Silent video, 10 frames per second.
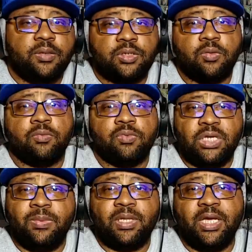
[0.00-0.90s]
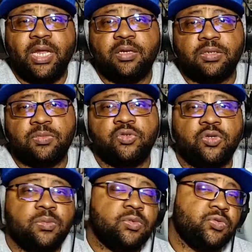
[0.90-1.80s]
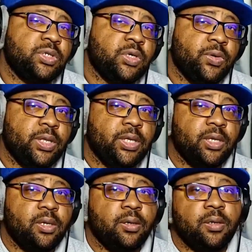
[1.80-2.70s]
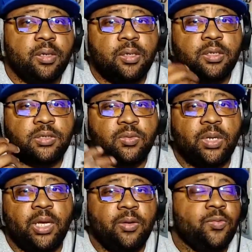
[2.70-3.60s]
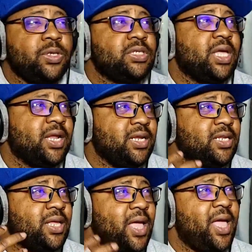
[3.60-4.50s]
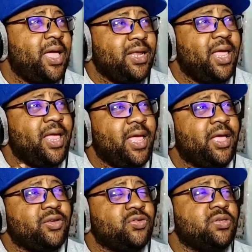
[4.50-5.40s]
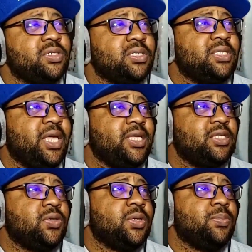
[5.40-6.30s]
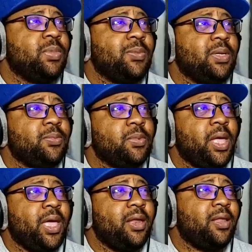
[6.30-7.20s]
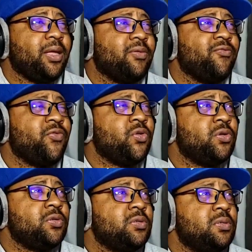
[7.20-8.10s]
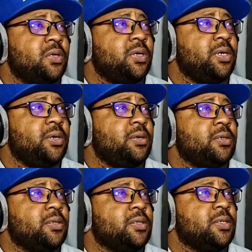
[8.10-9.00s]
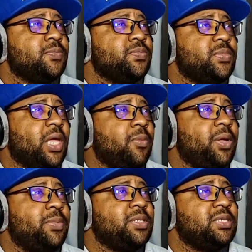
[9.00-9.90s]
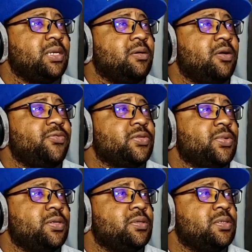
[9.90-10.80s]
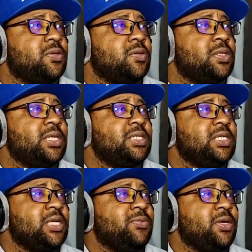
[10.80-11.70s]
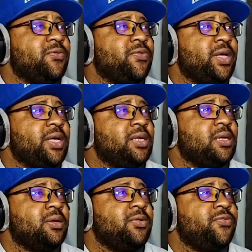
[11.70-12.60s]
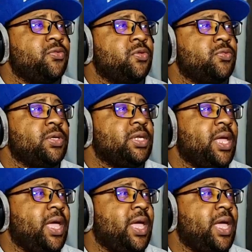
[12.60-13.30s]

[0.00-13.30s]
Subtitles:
so I was able to lay down some drums really quickly in here. So now we just kind of need to add that extra taste to it. Maybe add like a vocal on here. That'll probably set it off as well. So let's see if we can find a vocal we can